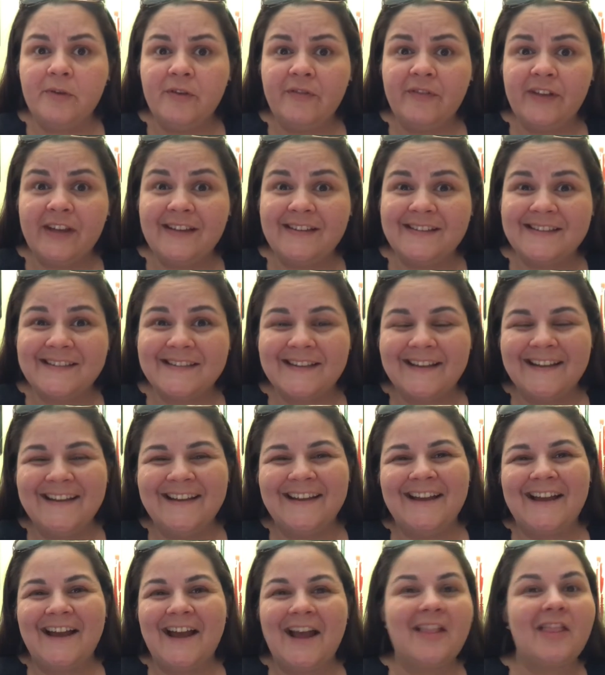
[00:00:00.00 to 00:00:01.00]
movies.
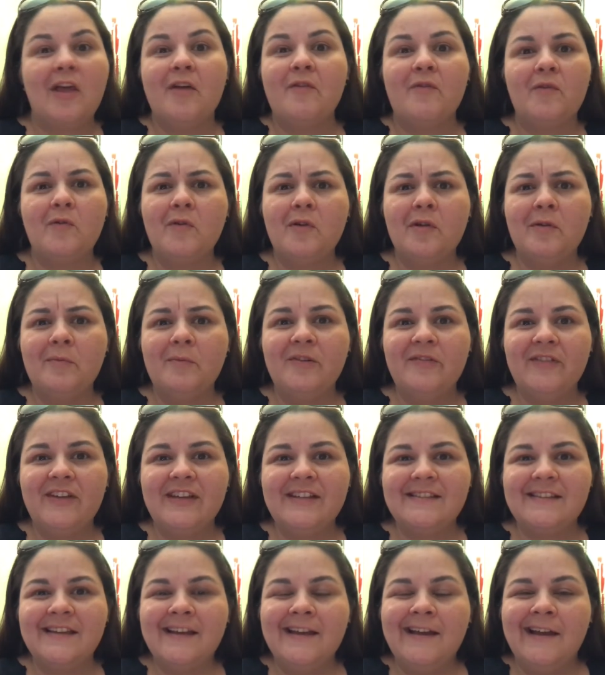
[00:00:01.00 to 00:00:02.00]
I love horror
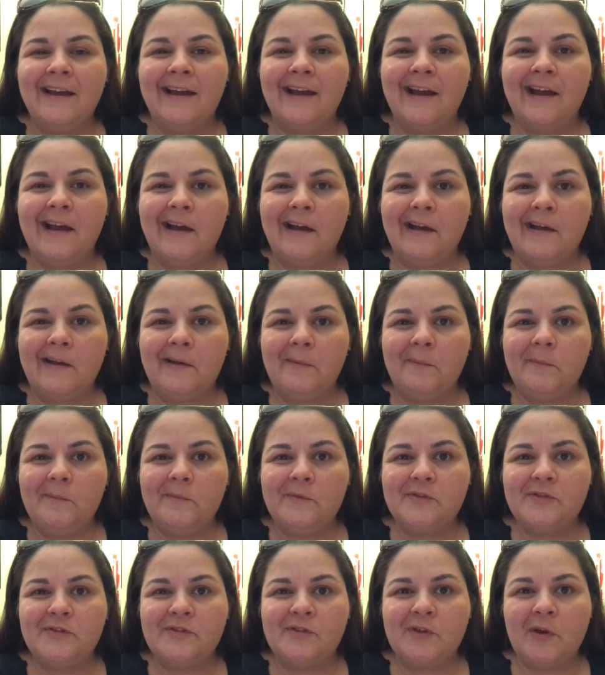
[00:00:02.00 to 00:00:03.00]
movies.
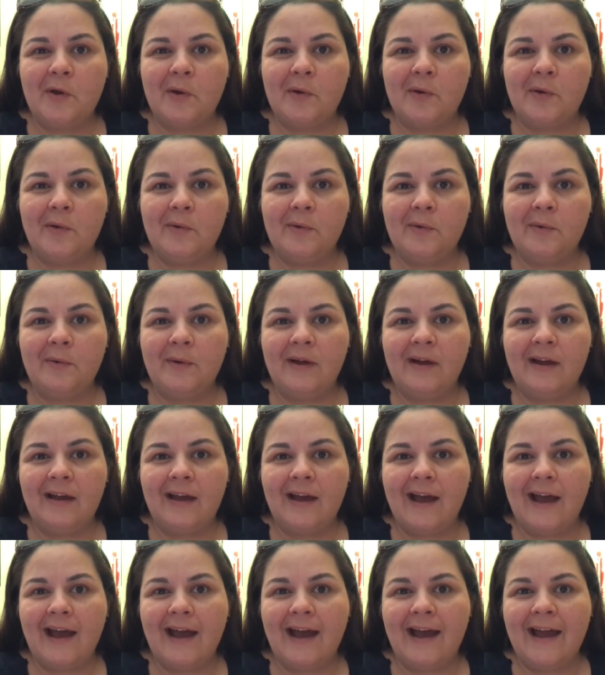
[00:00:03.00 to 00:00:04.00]
So
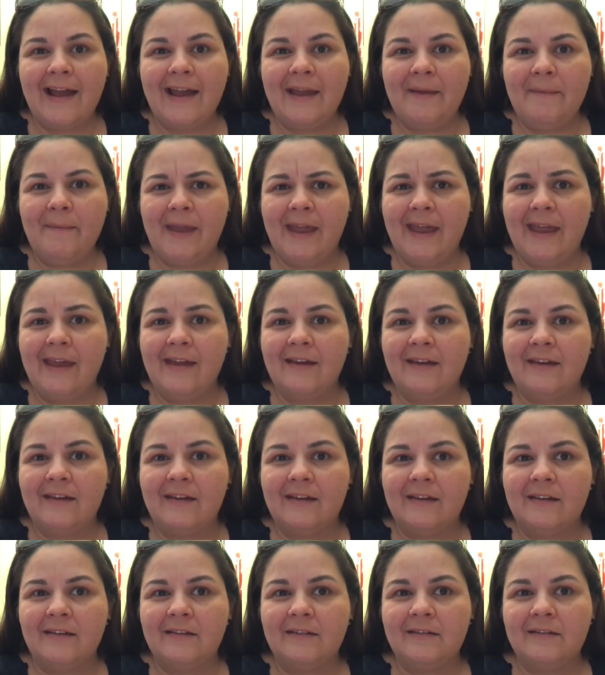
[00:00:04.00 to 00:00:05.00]
I make
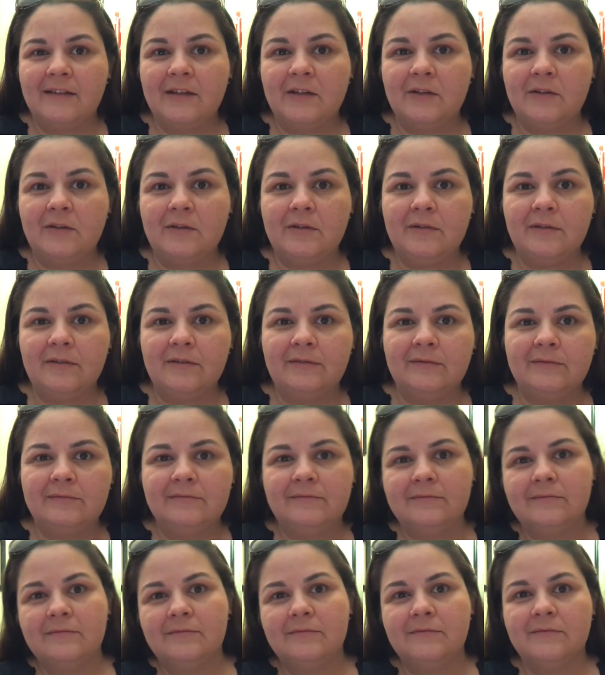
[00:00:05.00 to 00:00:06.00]
little
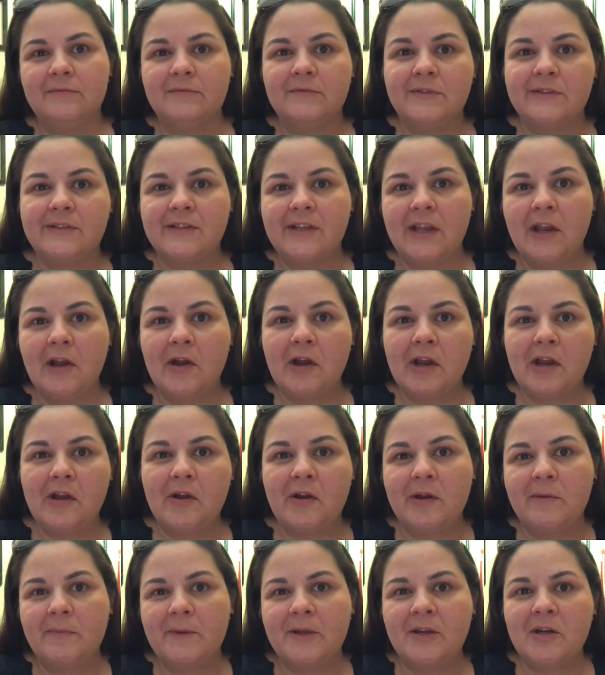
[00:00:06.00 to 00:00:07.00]
scary,
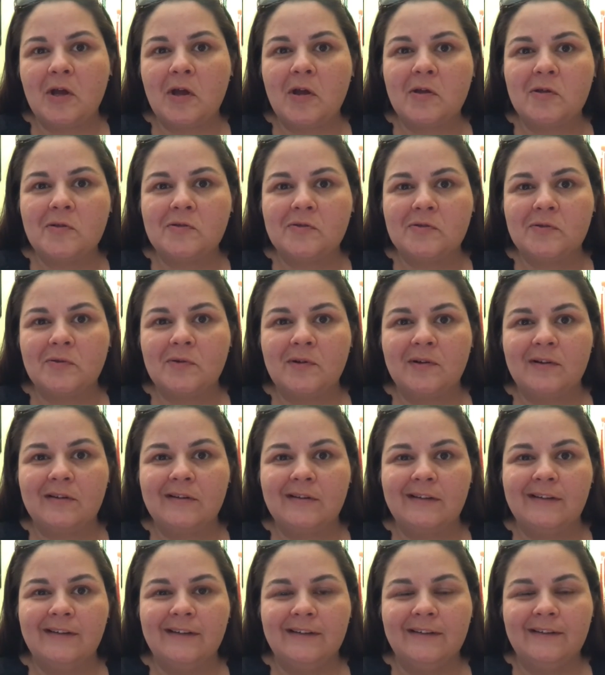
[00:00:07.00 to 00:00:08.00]
creepy dolls,
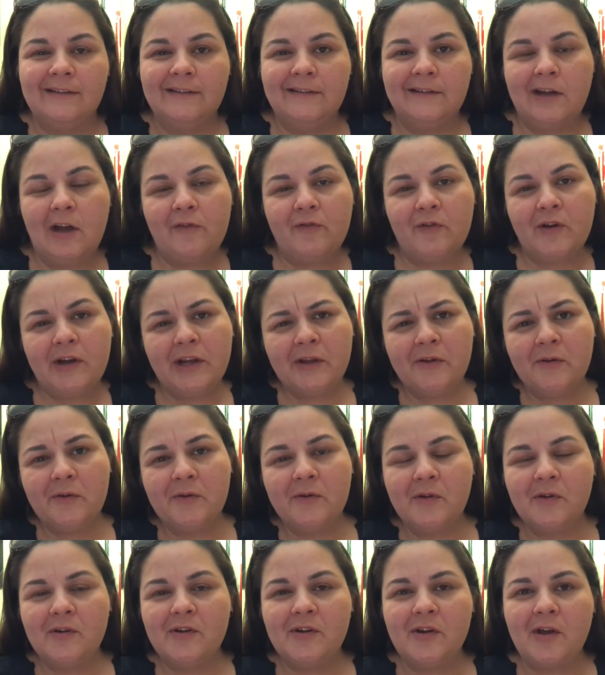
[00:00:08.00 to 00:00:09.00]
or a Freddy
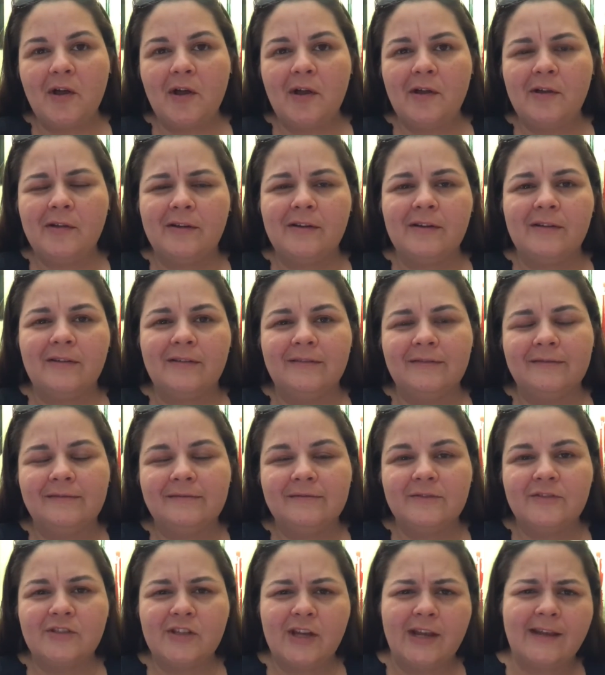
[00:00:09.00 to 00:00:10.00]
Krueger doll, or
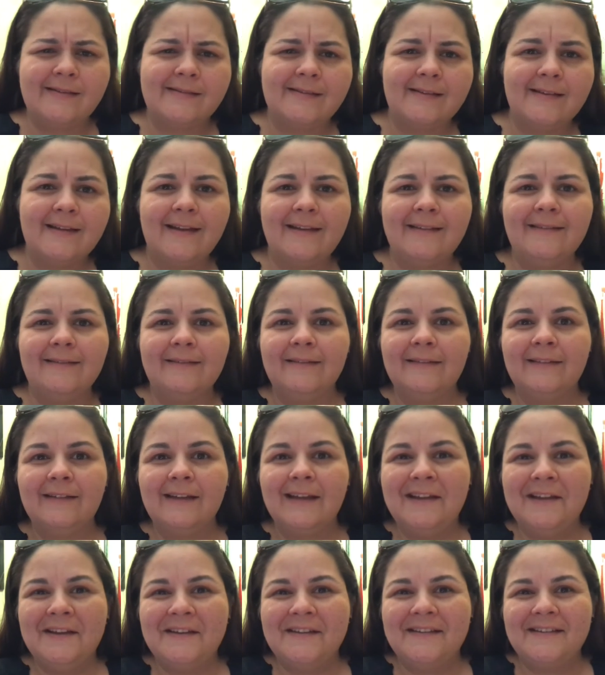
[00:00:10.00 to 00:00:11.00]
Jason,
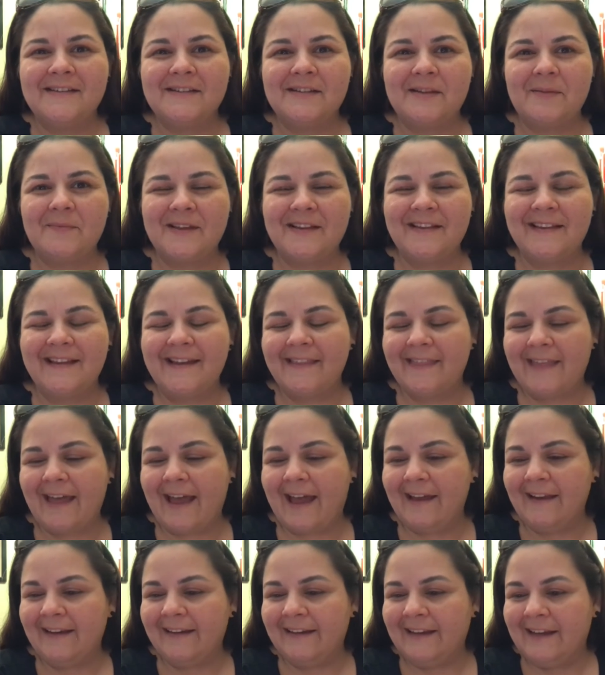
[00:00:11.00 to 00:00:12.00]
something like
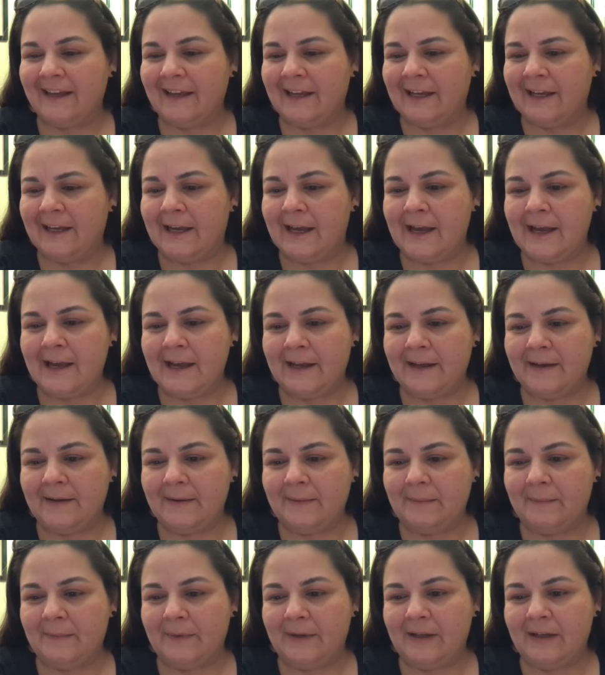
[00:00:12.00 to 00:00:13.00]
that.
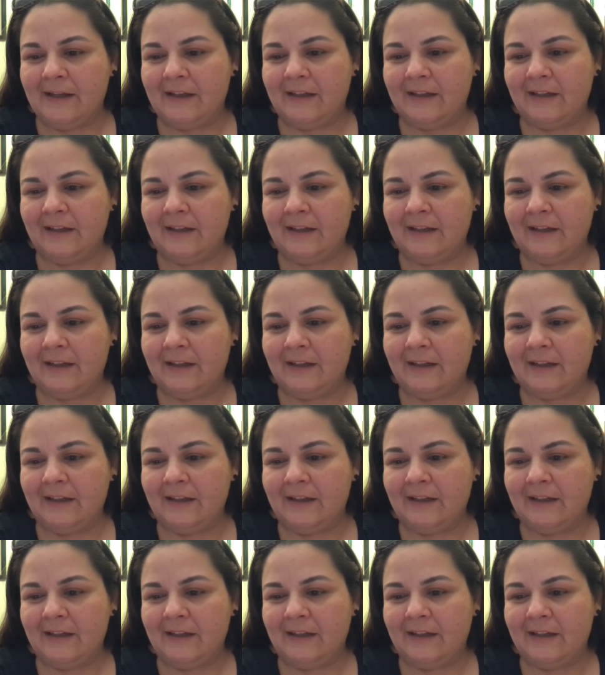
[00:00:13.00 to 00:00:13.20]
And